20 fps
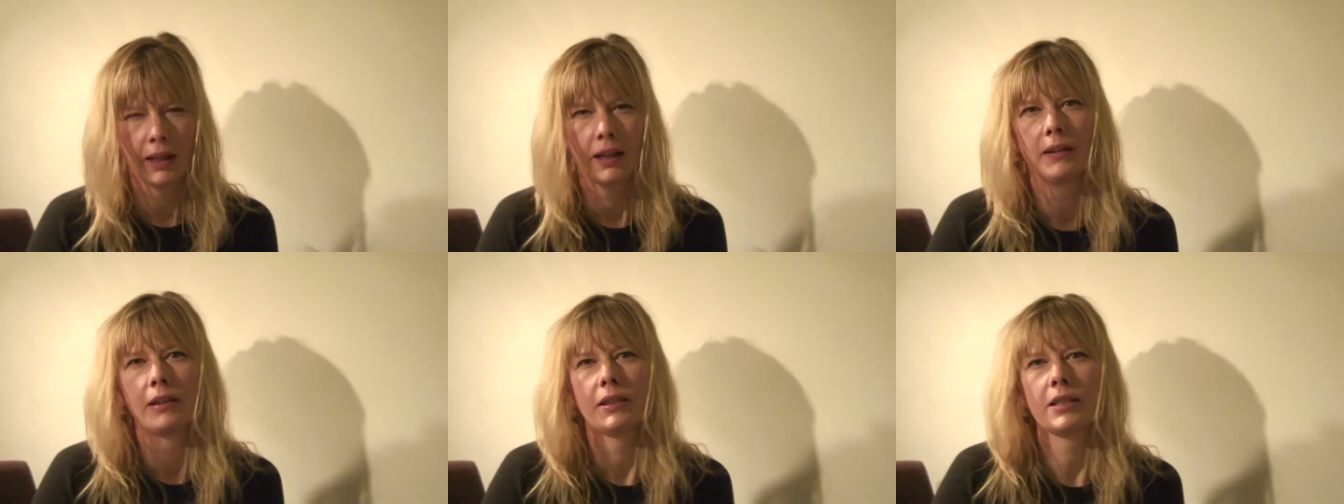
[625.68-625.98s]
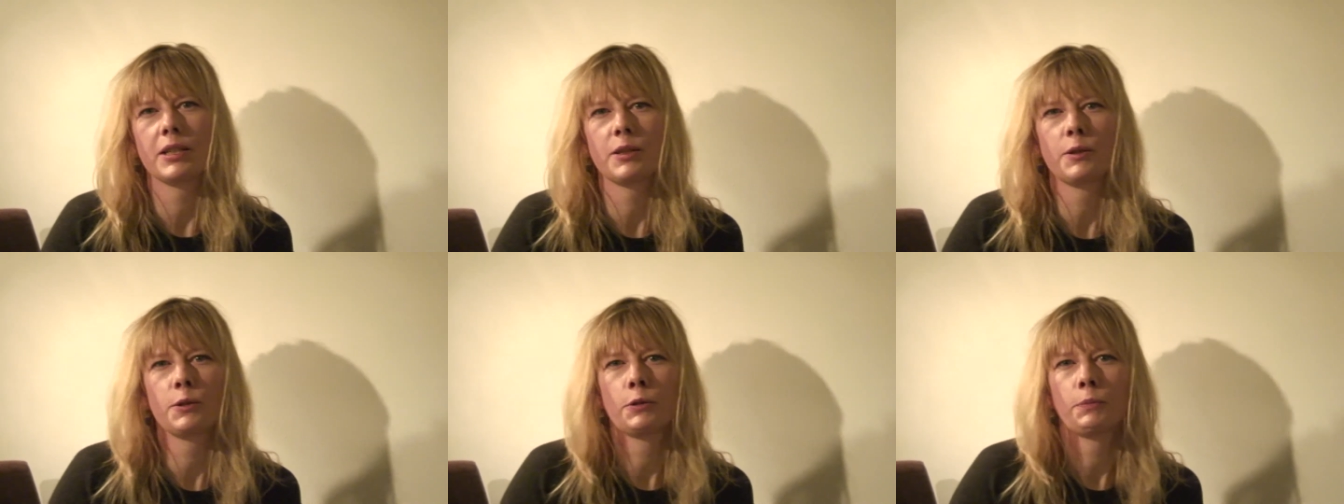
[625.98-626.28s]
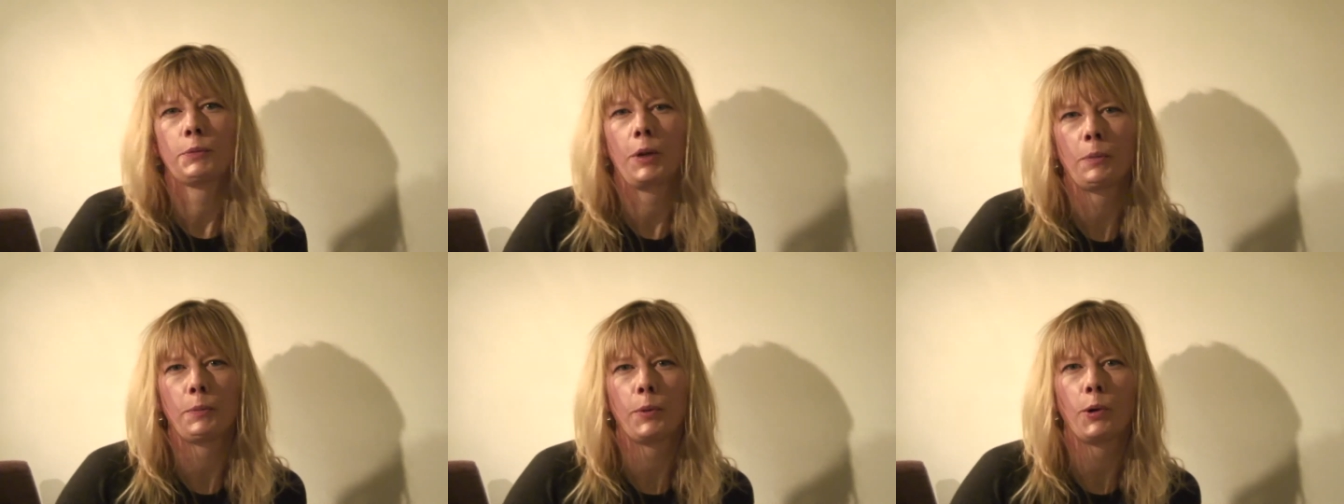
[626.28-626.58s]
This is
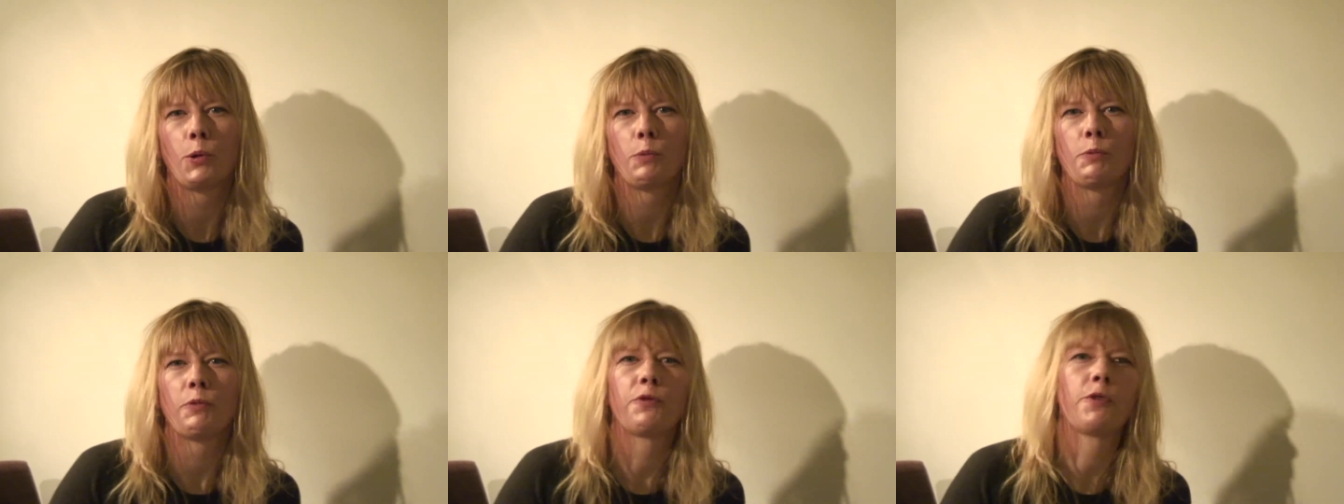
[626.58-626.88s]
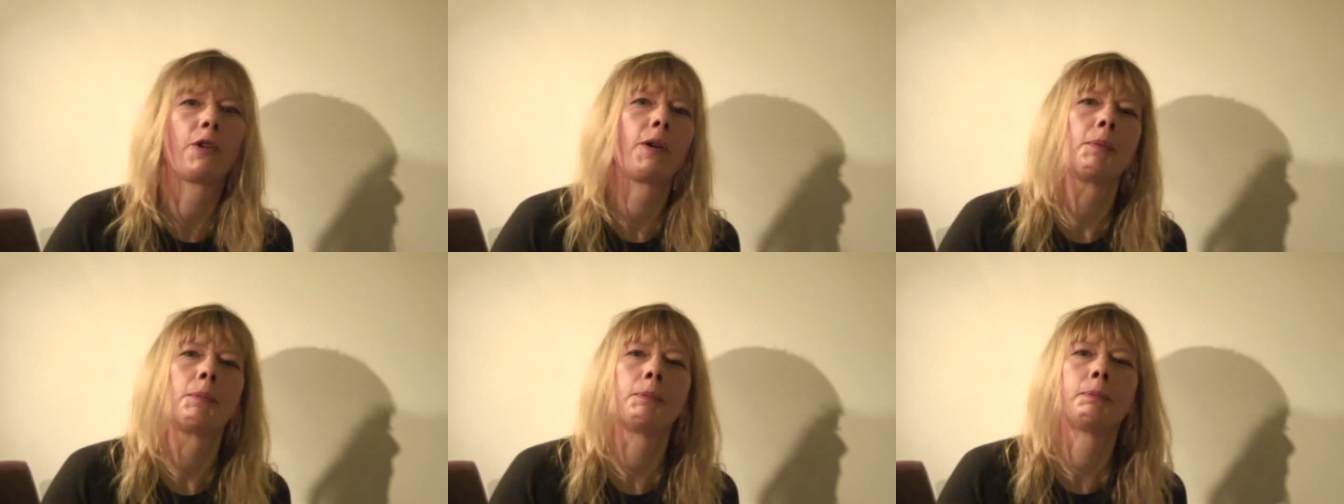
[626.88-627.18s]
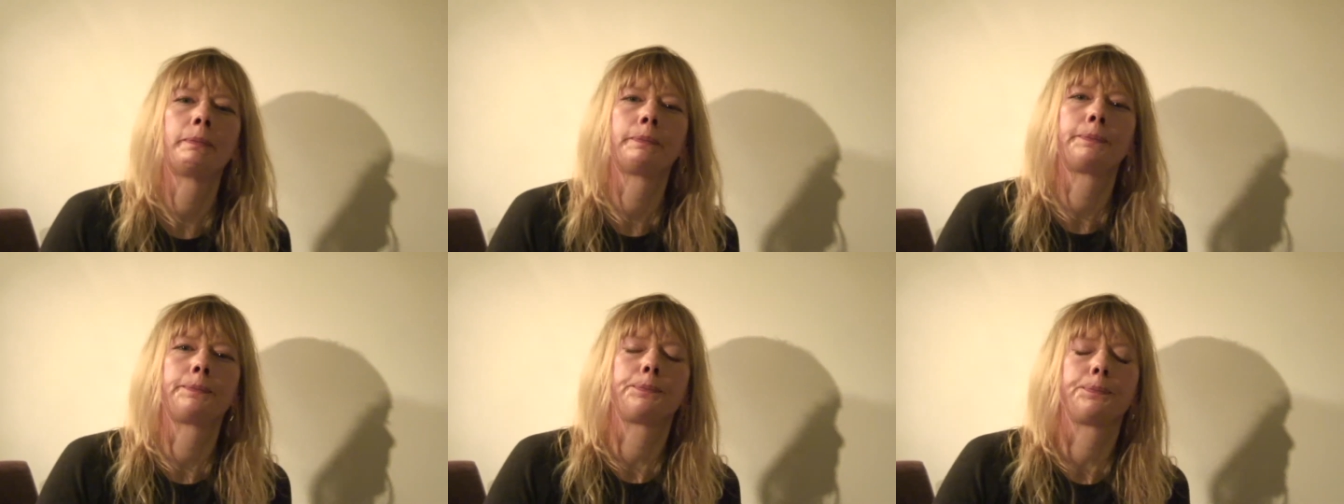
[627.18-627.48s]
a poem
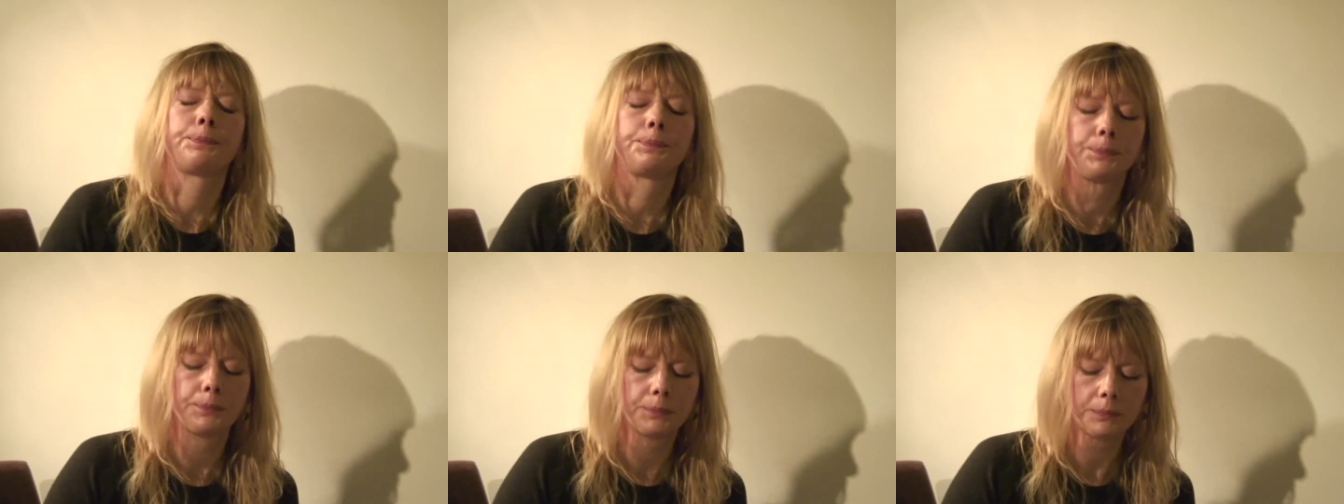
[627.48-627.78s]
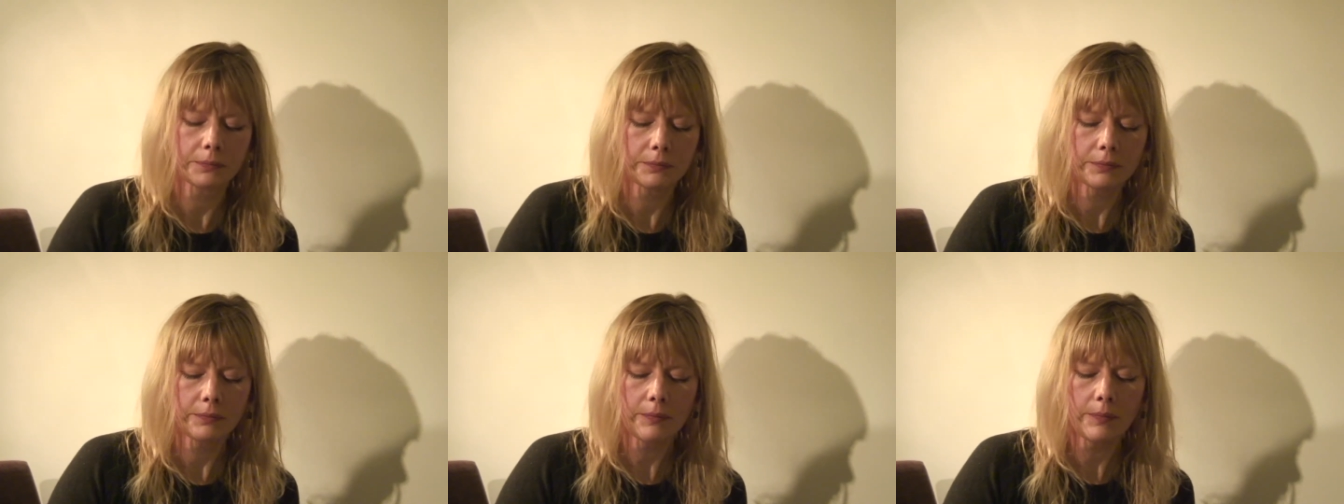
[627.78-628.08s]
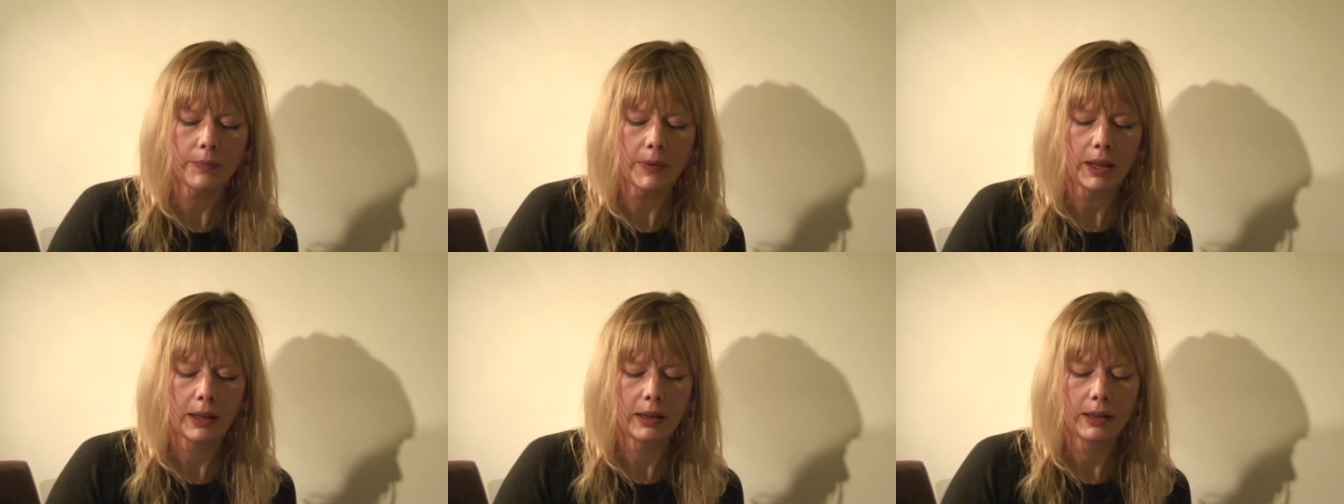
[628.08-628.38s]
from
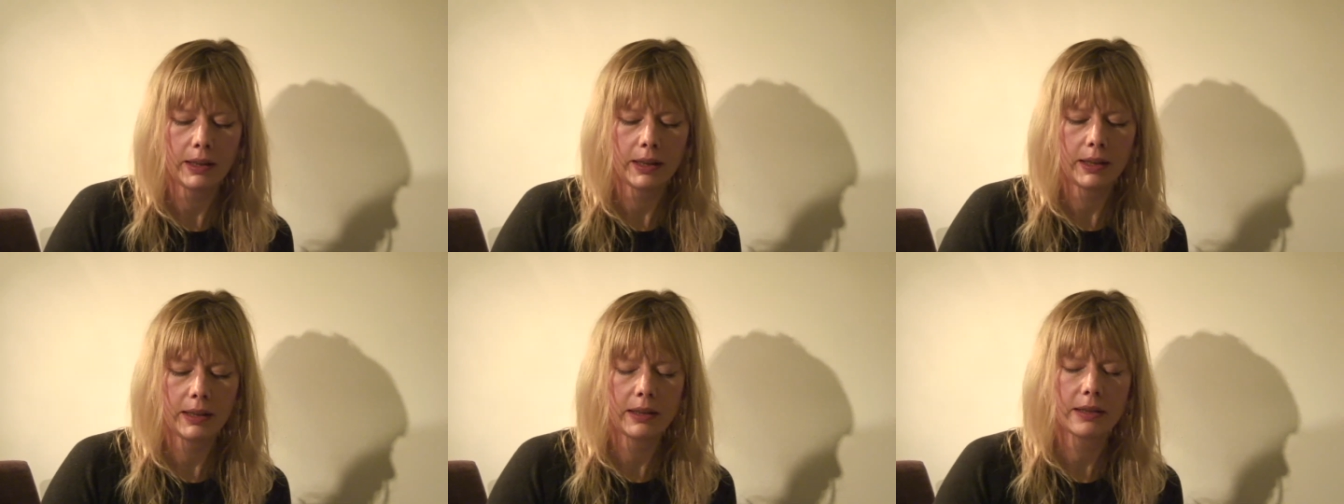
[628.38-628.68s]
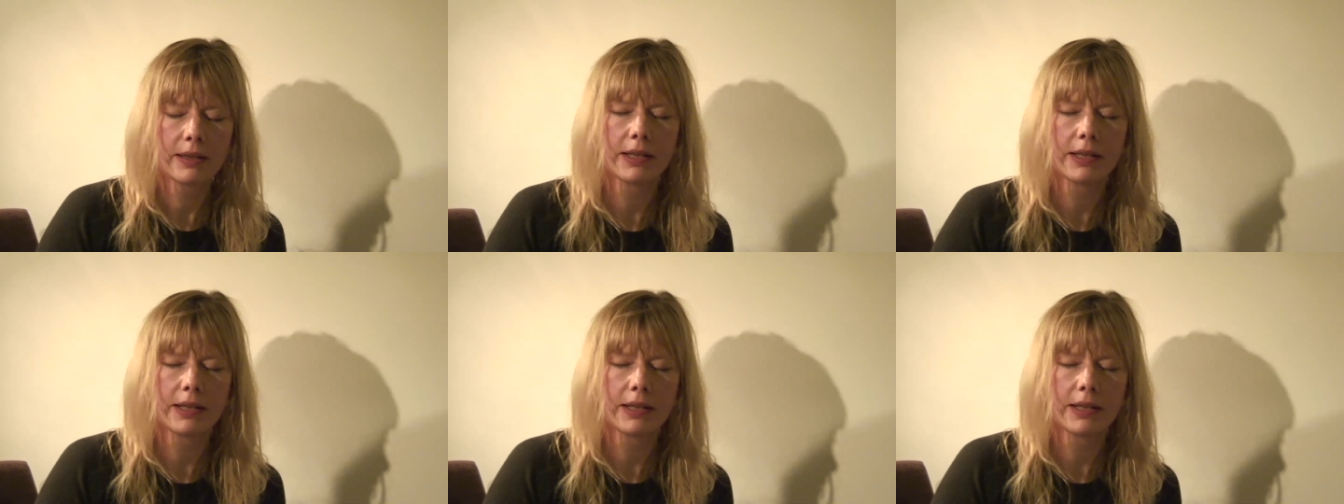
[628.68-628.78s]
the